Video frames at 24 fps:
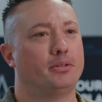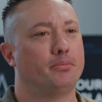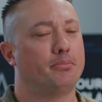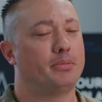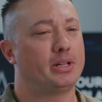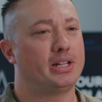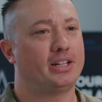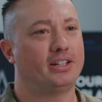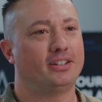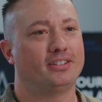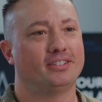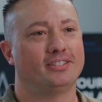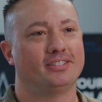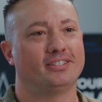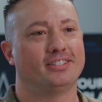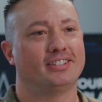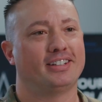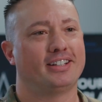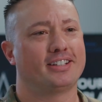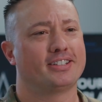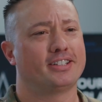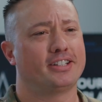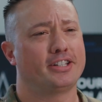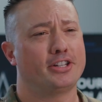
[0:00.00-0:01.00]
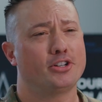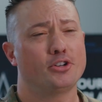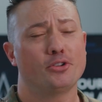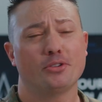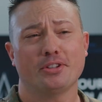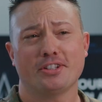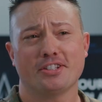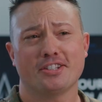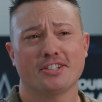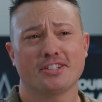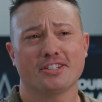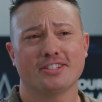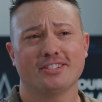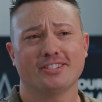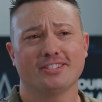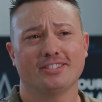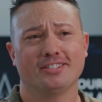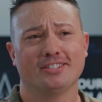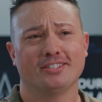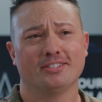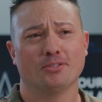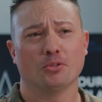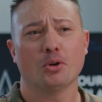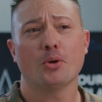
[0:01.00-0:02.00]
and meet, and they said, you know, this isn't
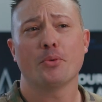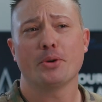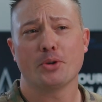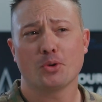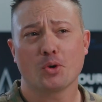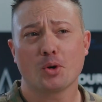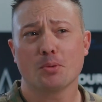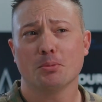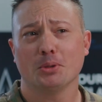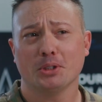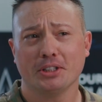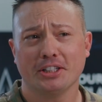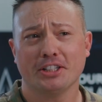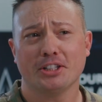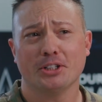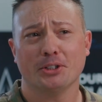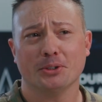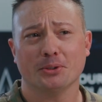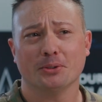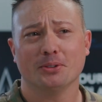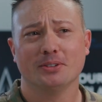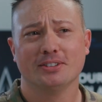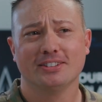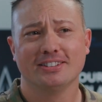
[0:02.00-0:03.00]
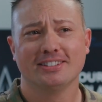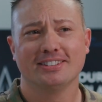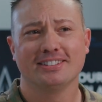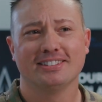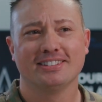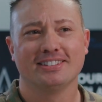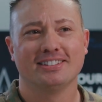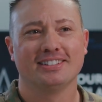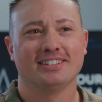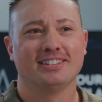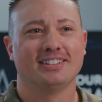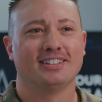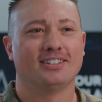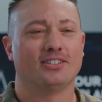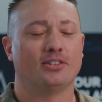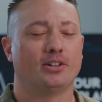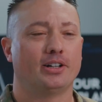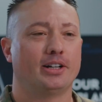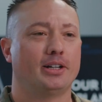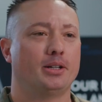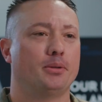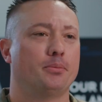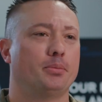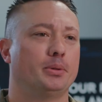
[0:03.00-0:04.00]
what we normally do,
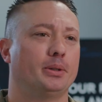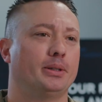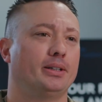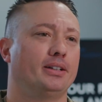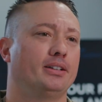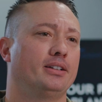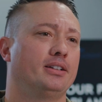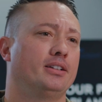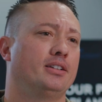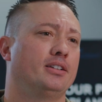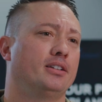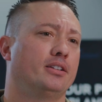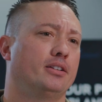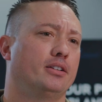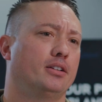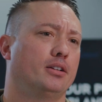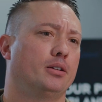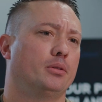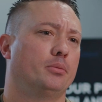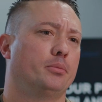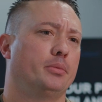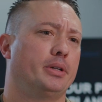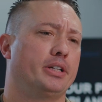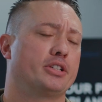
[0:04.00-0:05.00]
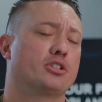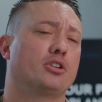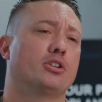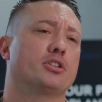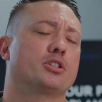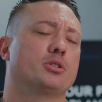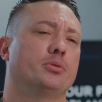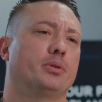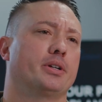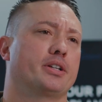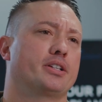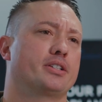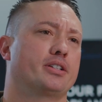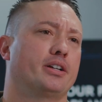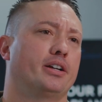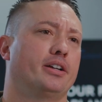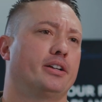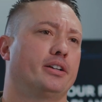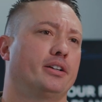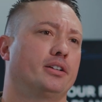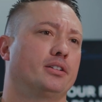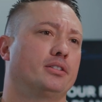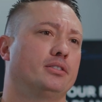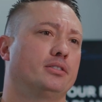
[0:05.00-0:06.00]
right? But it's also
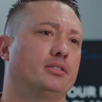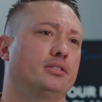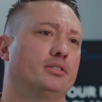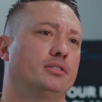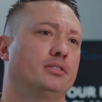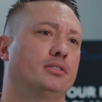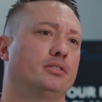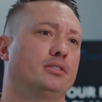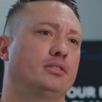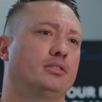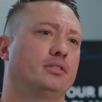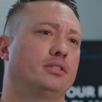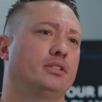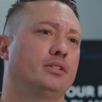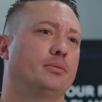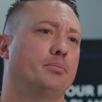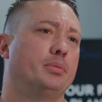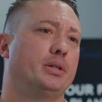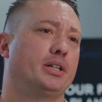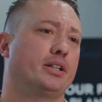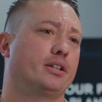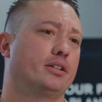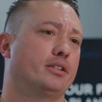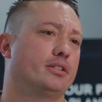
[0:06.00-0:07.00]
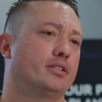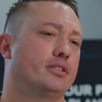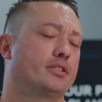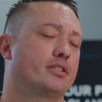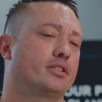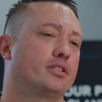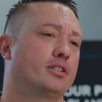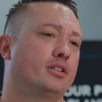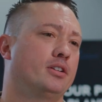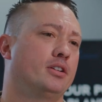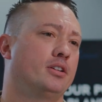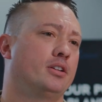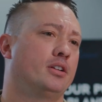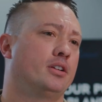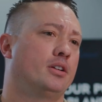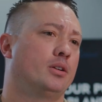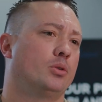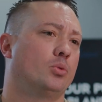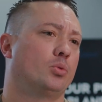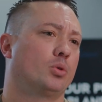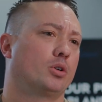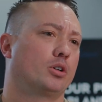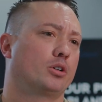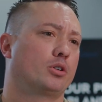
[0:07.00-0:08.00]
exciting because
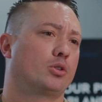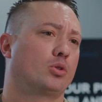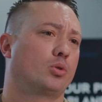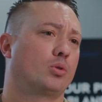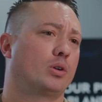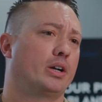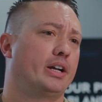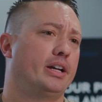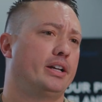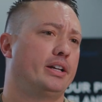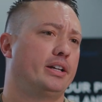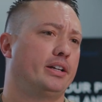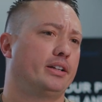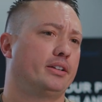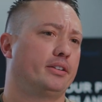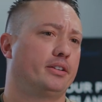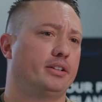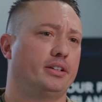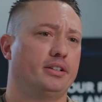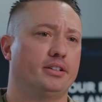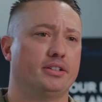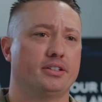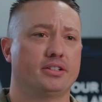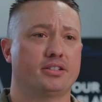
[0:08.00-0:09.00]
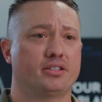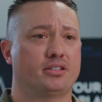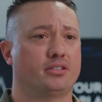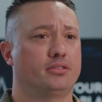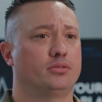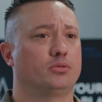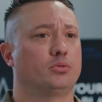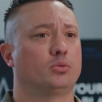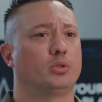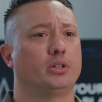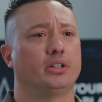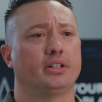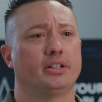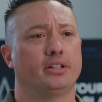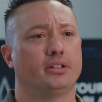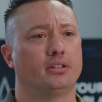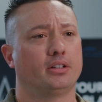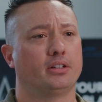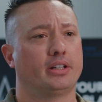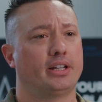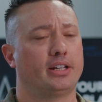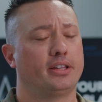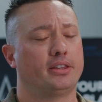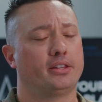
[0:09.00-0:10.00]
we're creating these, really
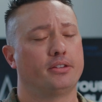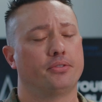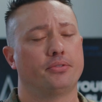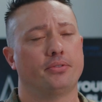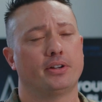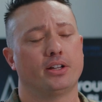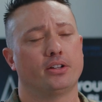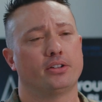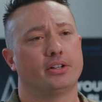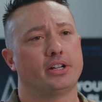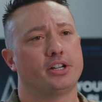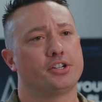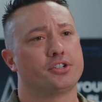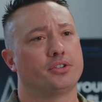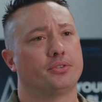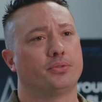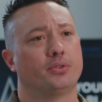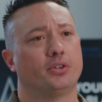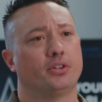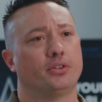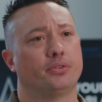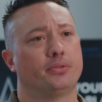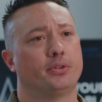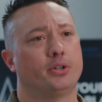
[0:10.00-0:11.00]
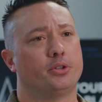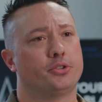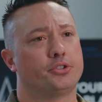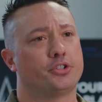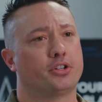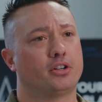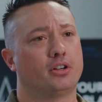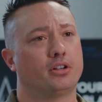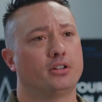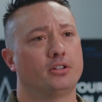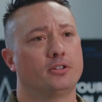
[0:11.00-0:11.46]
laying the foundation for the future.